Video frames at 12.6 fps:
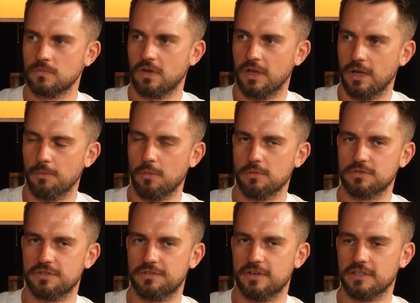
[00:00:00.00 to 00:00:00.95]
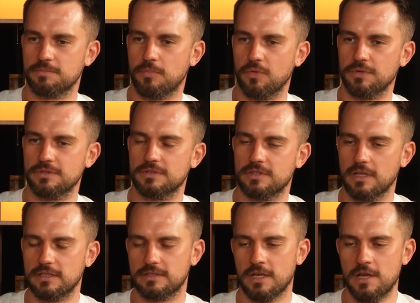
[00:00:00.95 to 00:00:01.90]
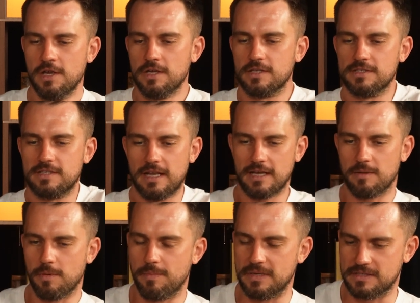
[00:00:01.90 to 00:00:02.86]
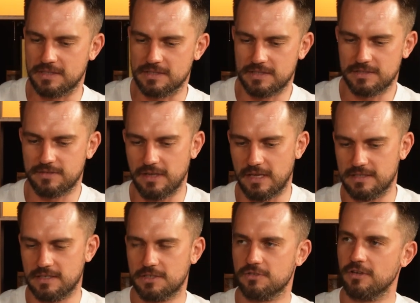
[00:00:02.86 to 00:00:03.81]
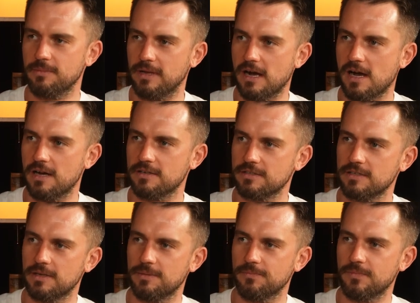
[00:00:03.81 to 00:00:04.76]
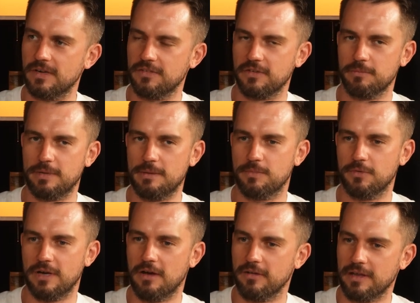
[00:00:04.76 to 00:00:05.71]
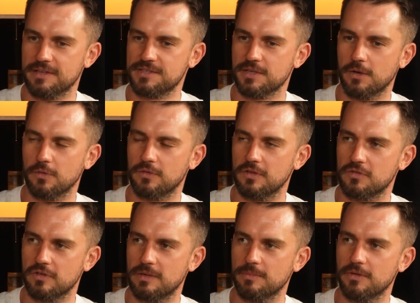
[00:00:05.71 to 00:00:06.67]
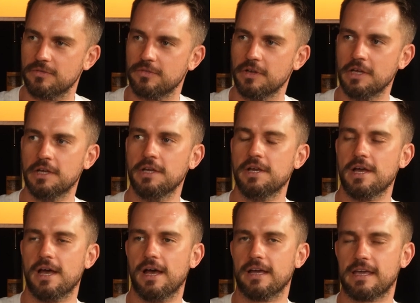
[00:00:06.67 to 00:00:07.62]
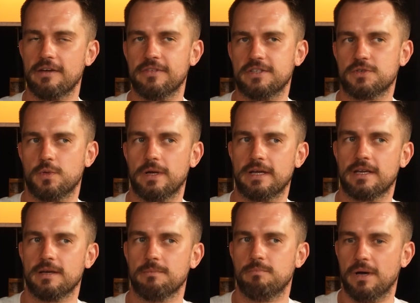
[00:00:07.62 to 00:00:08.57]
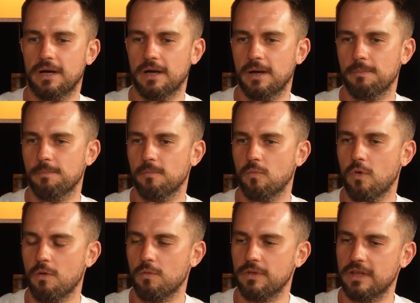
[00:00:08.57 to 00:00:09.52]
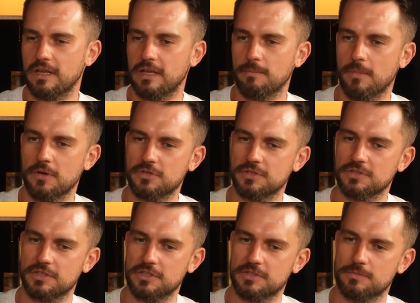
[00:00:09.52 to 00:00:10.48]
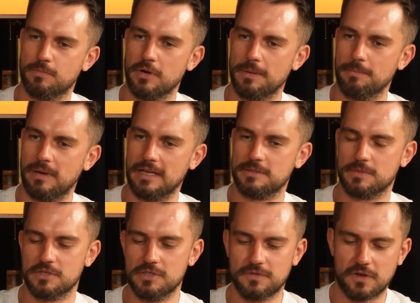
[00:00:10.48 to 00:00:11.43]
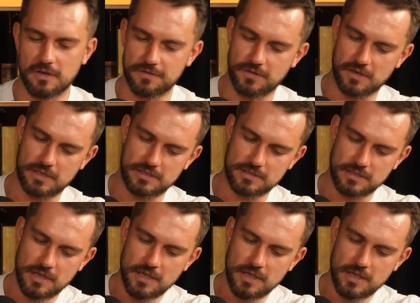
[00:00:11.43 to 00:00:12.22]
Yeah, and what was the first points like? Because setting up a business is extremely hard, and I think people now get sold the dream of get rich quick. But what were the motions that you put in place? Because you've got to find